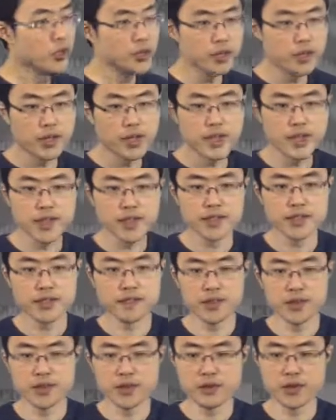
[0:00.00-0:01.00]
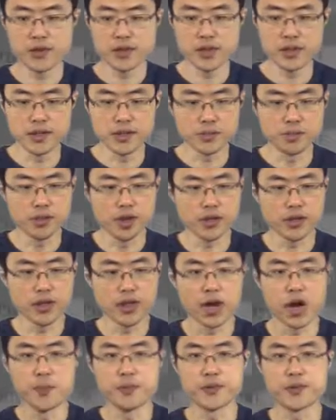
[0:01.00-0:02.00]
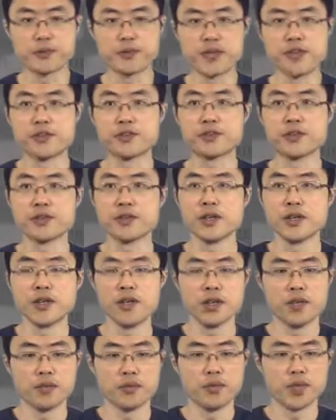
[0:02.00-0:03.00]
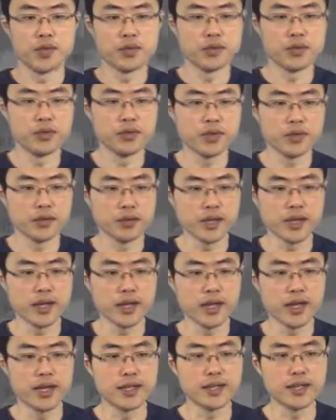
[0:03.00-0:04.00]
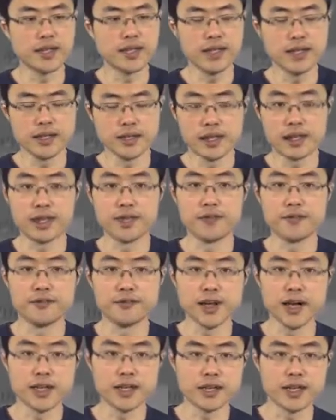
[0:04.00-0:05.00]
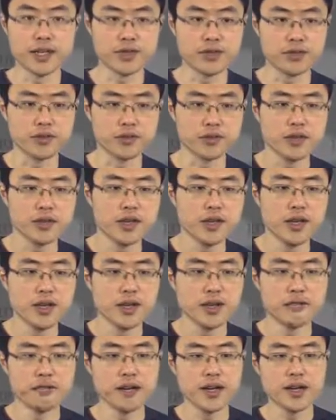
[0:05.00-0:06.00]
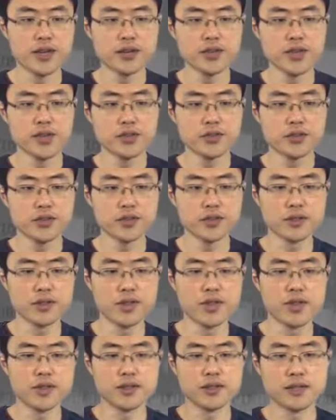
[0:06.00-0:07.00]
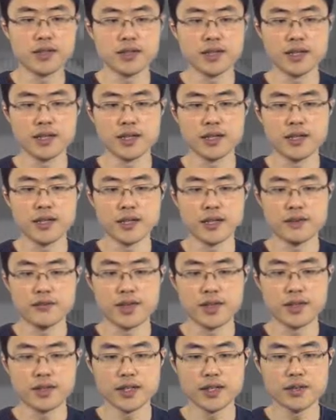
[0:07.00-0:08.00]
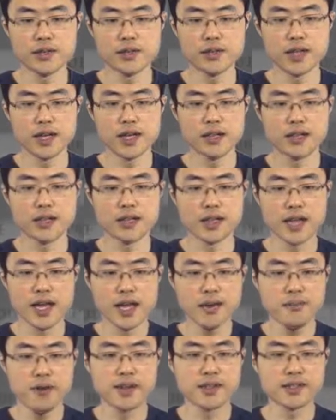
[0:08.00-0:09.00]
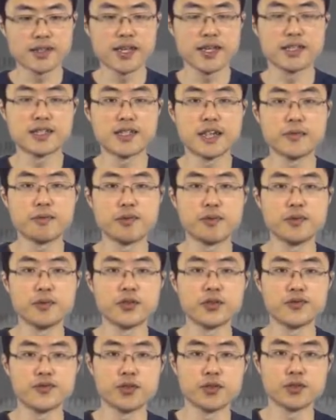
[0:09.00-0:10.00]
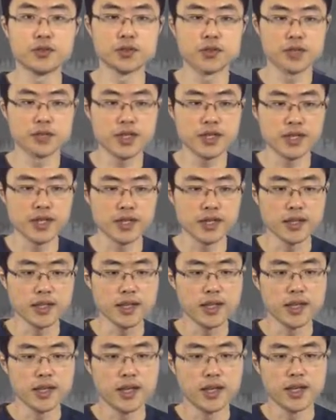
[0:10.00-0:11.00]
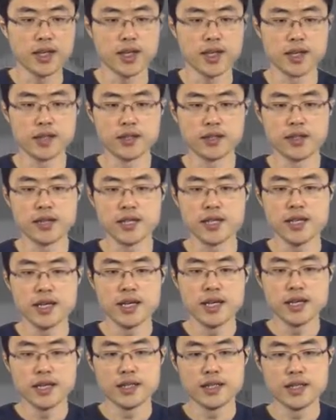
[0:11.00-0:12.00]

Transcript: So here is a very, very important observation when you are looking at the validation. Validation and the N minus K samples for training, the